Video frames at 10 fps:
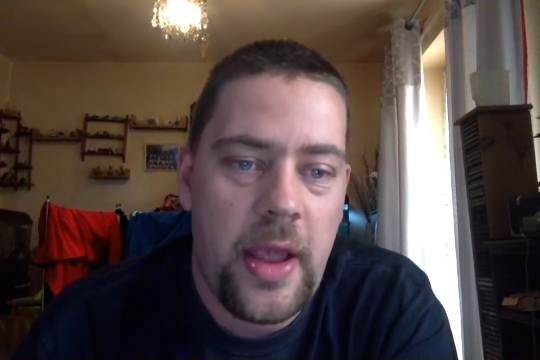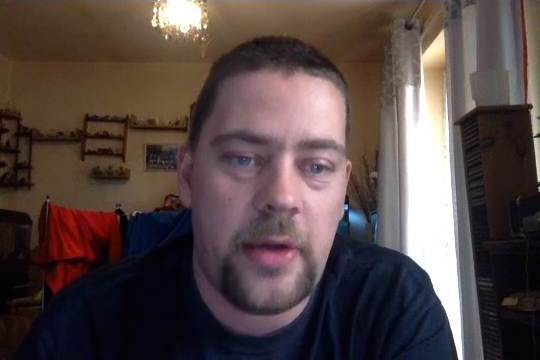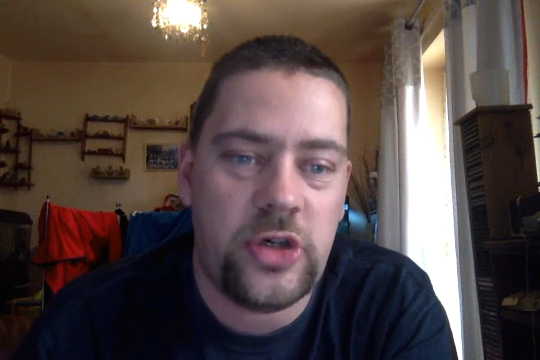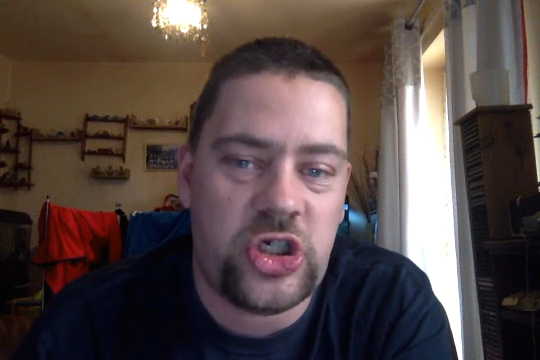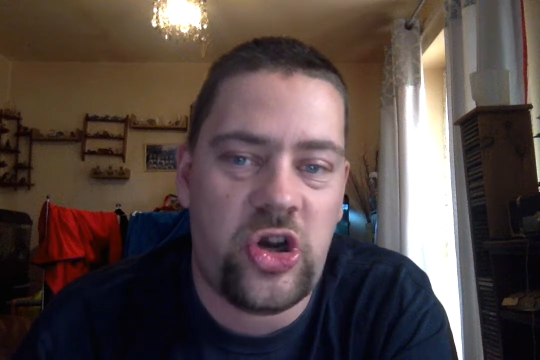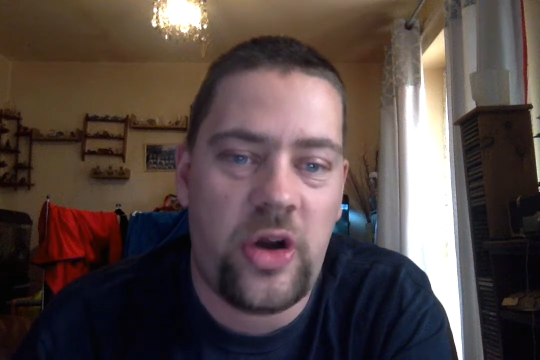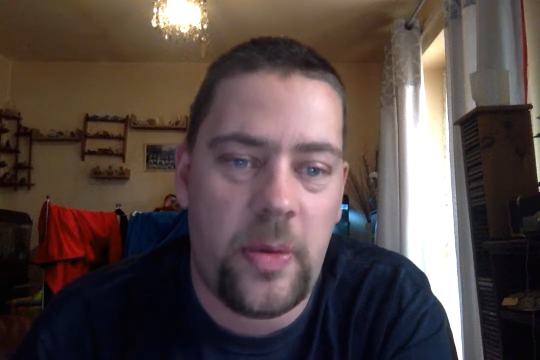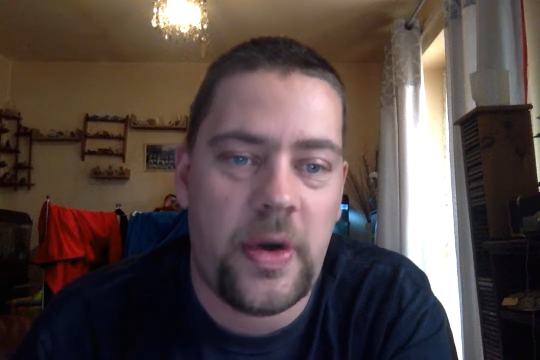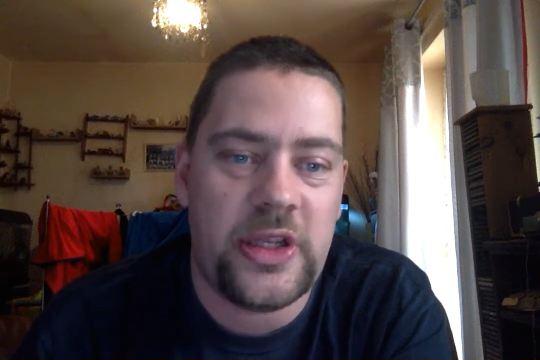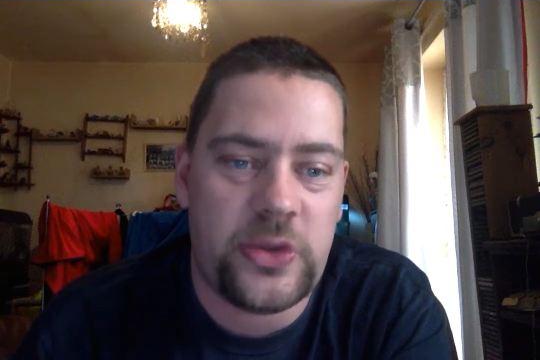He'll show
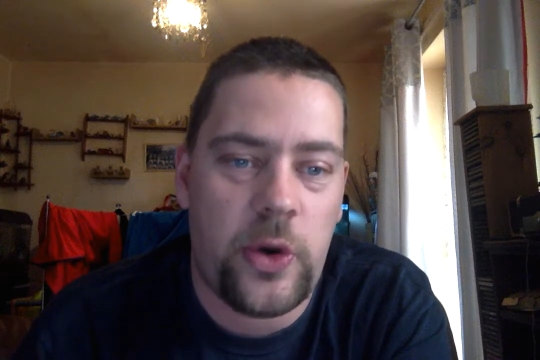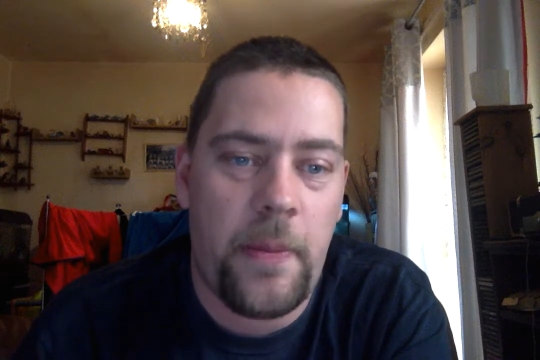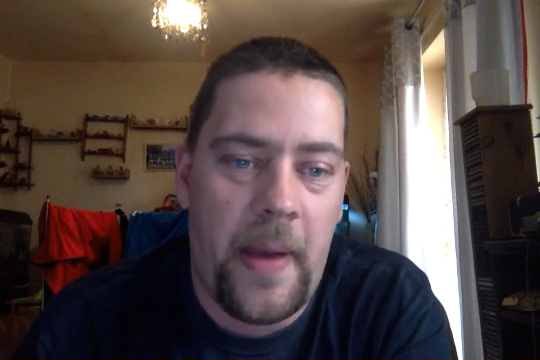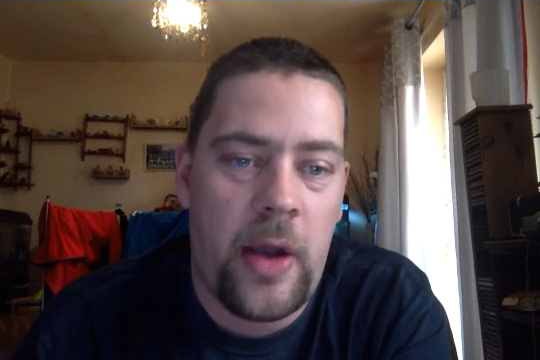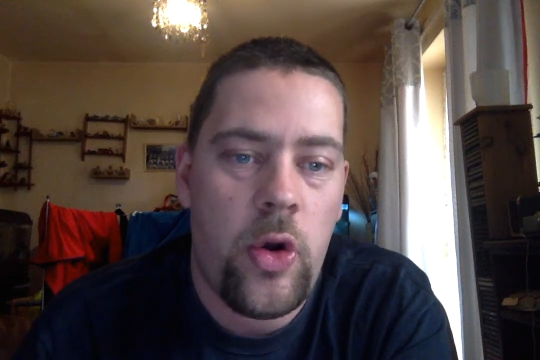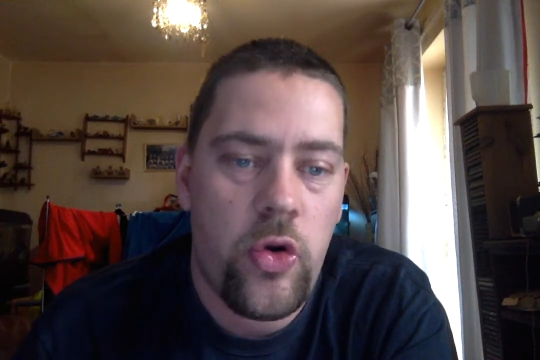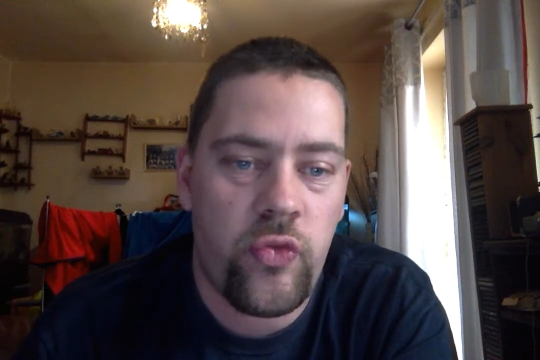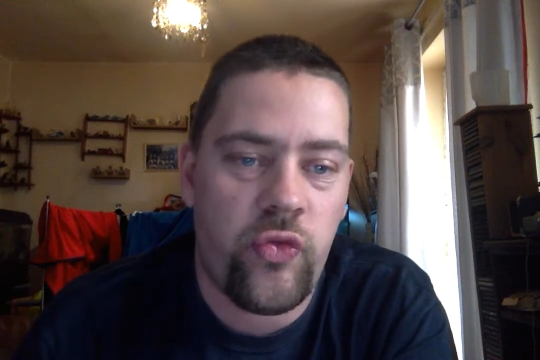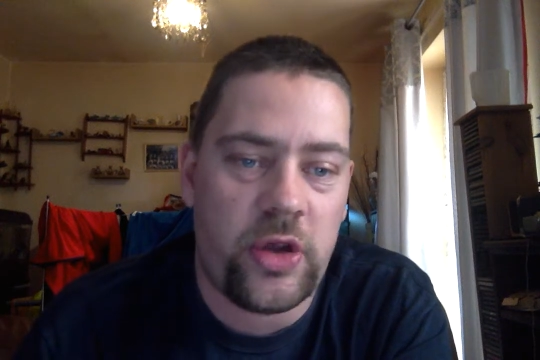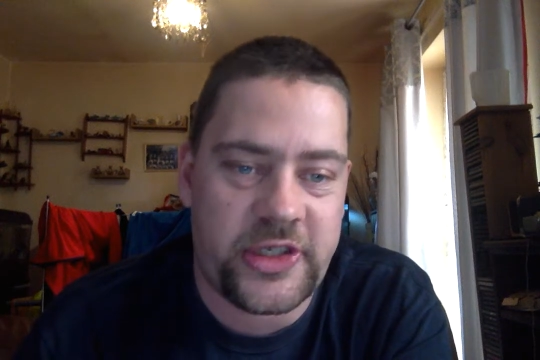you what it's all about.
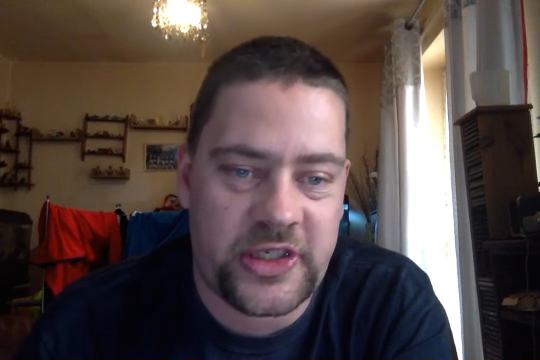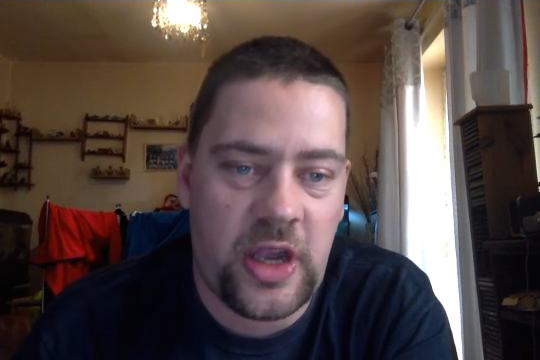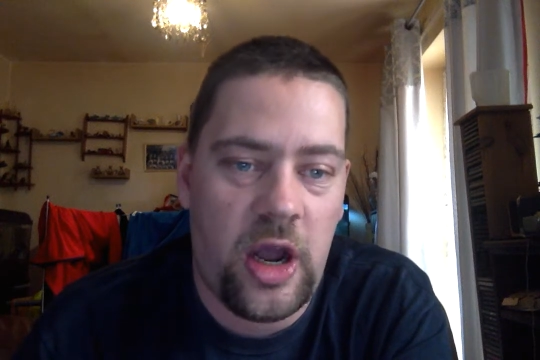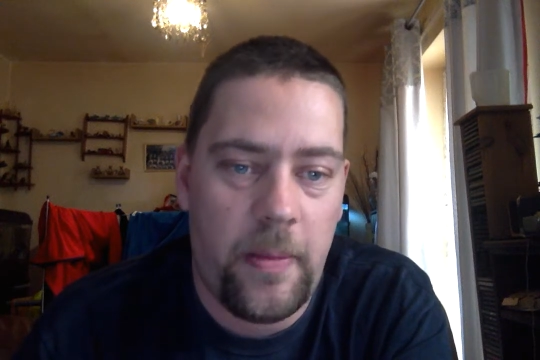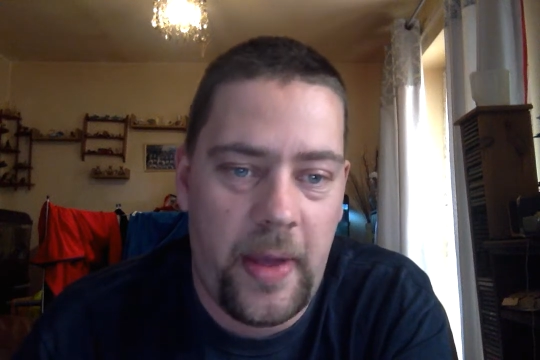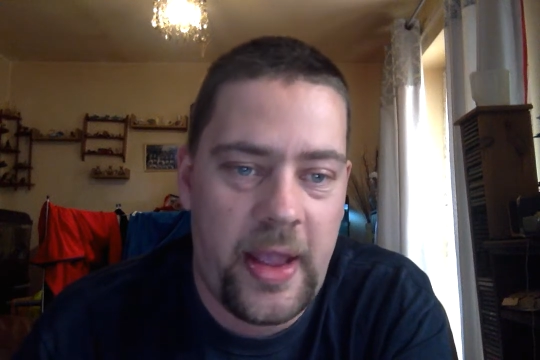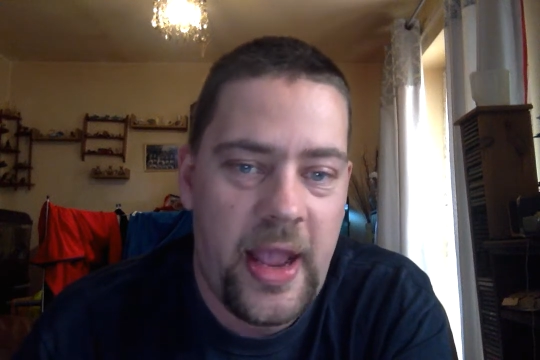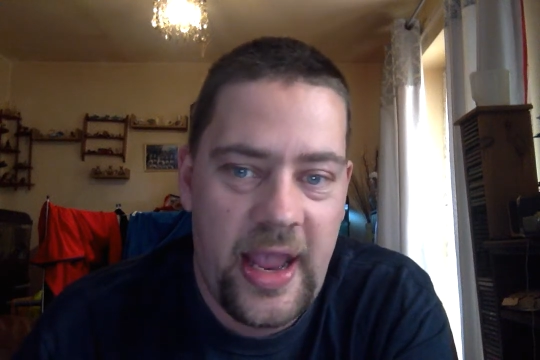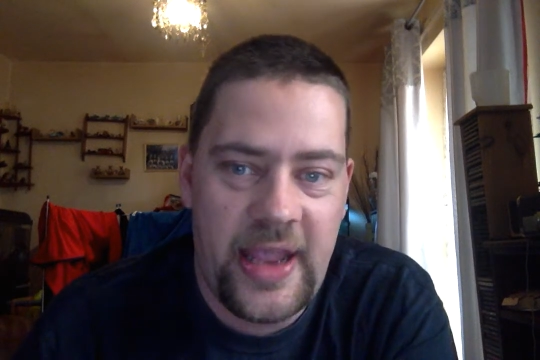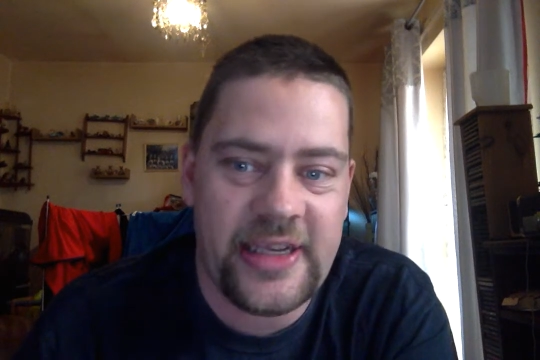Ross Star, mate.
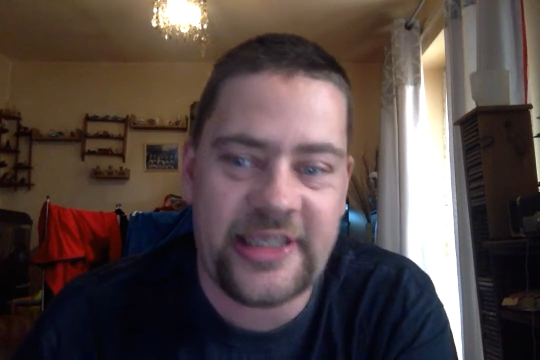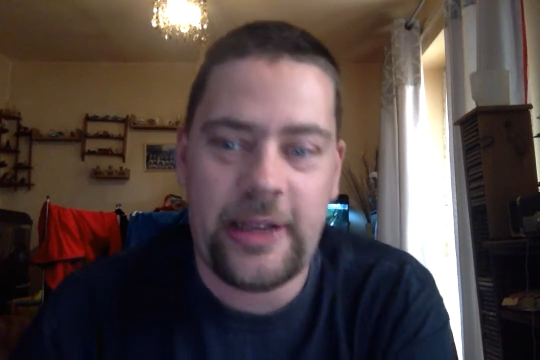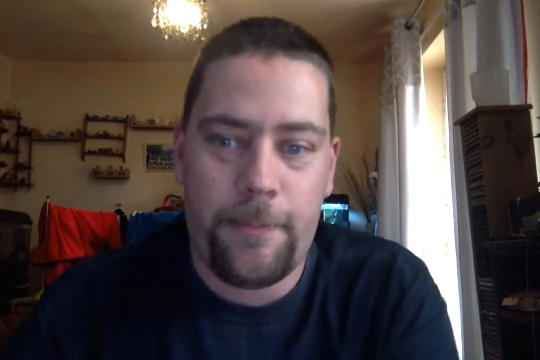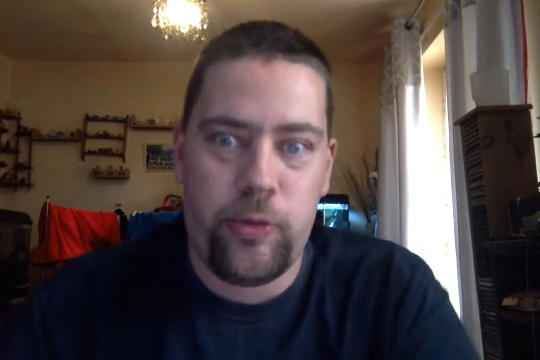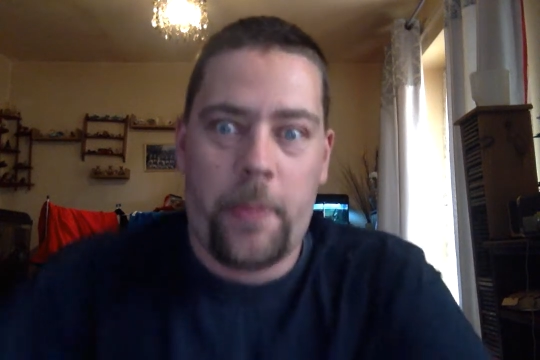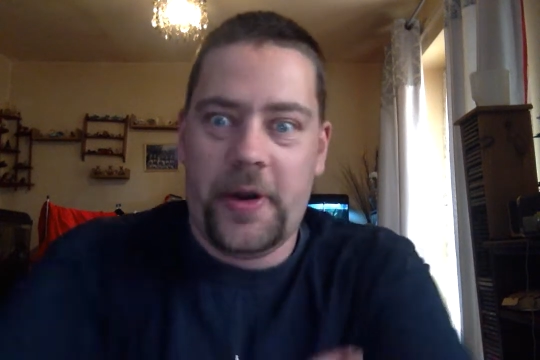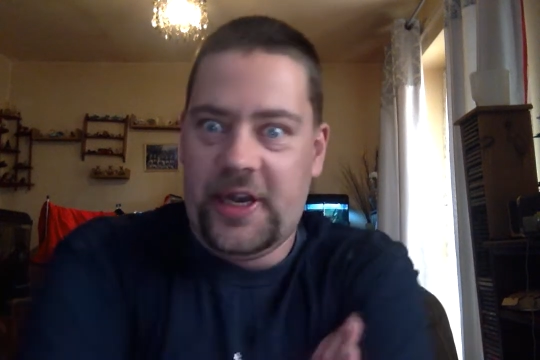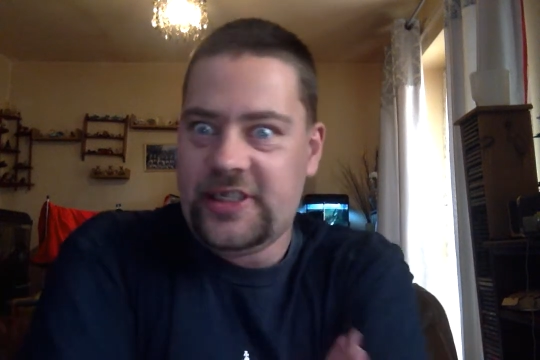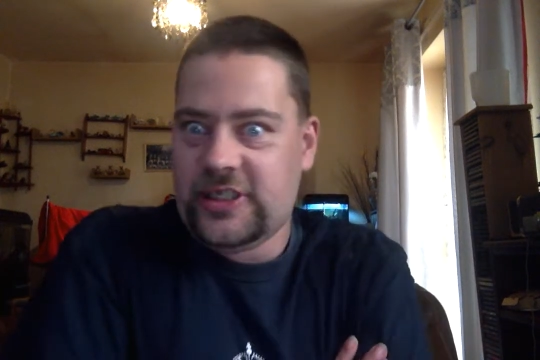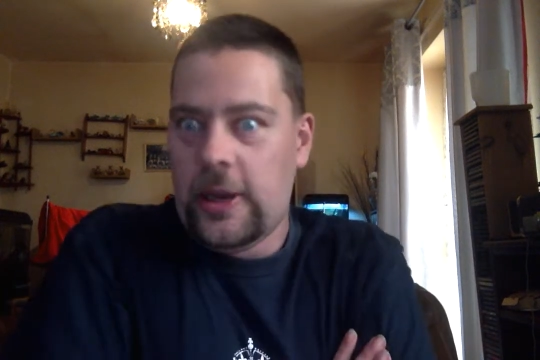He is the proper
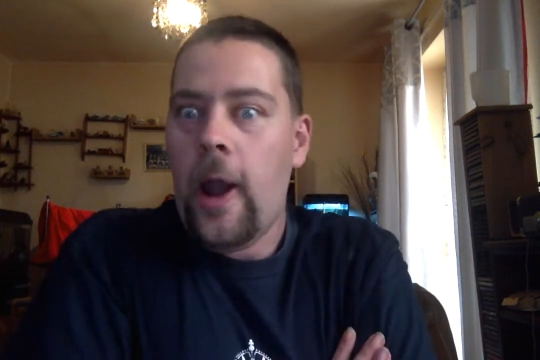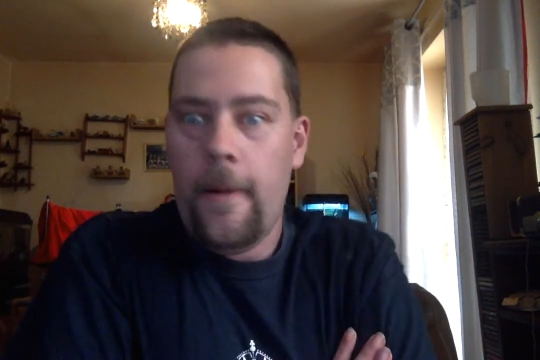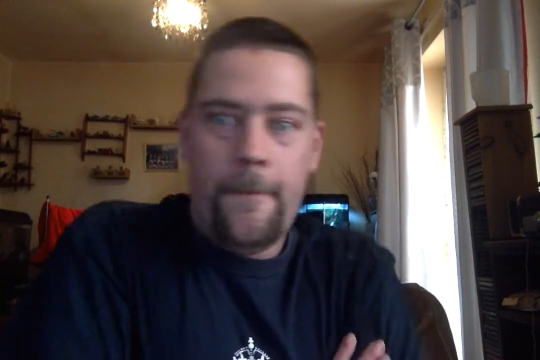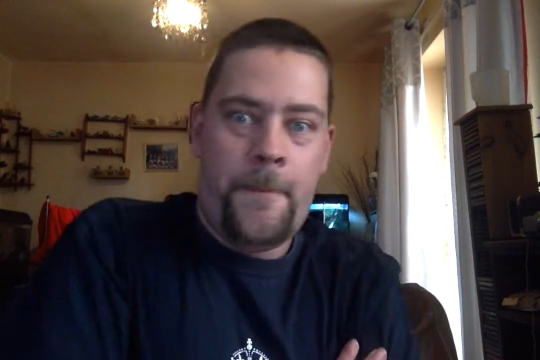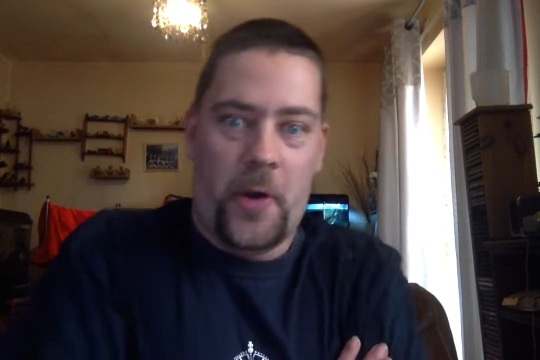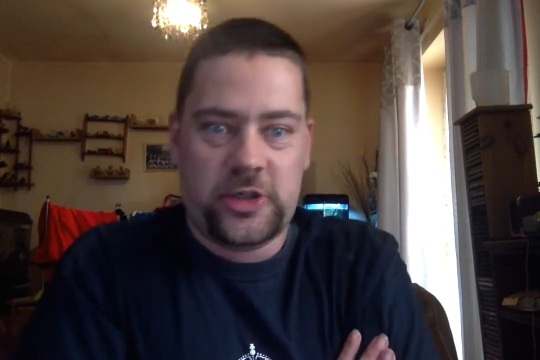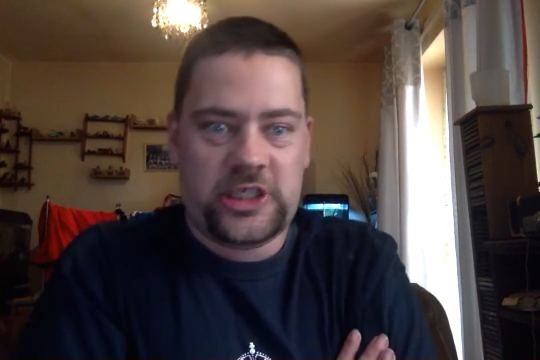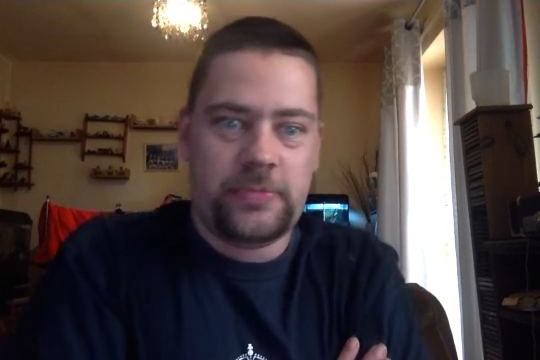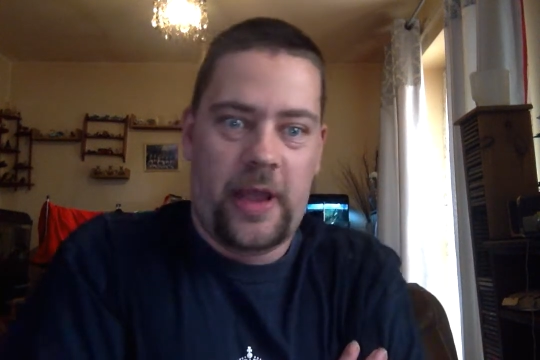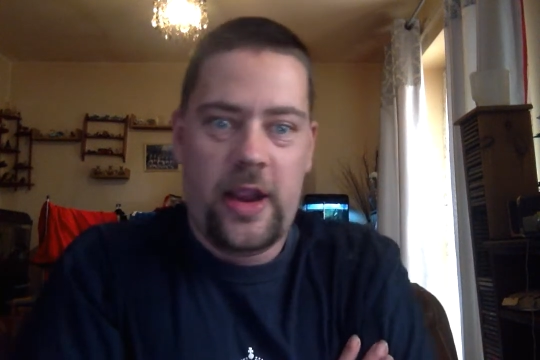decent
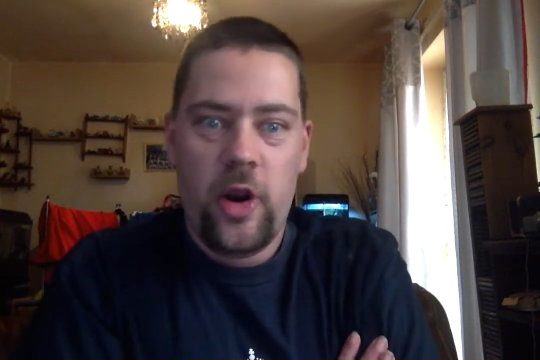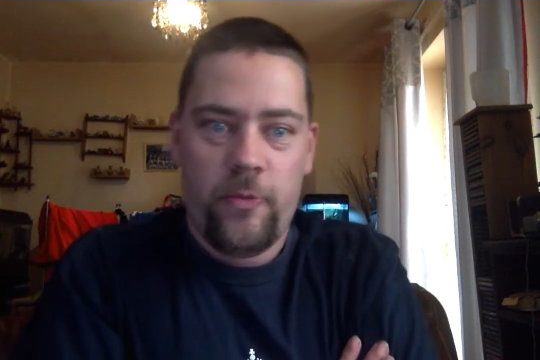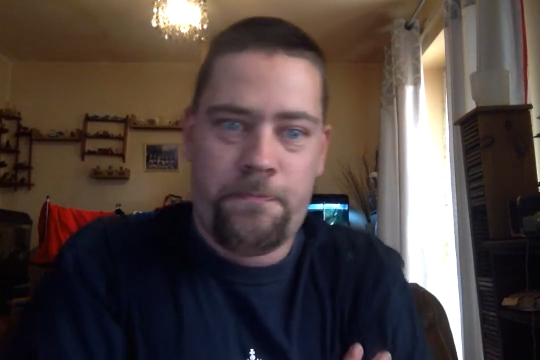boss, mate